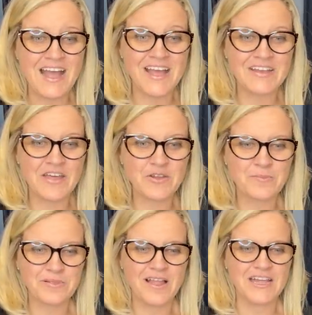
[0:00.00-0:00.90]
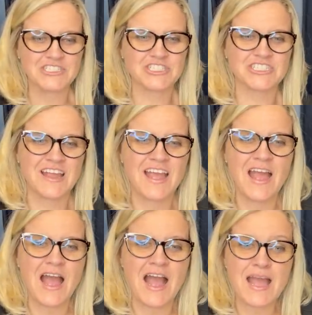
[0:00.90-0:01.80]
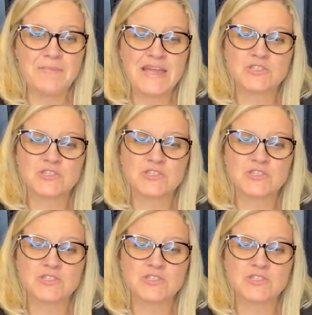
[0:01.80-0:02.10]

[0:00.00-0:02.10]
Another plush. I paid